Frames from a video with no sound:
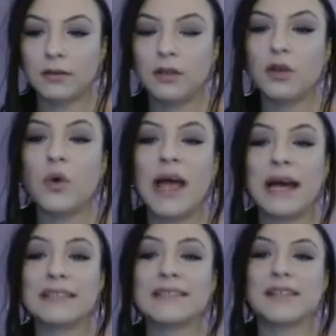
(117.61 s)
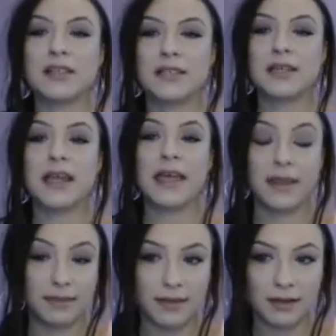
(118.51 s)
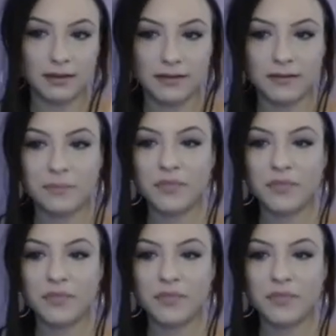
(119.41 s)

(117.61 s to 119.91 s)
you add certain endings.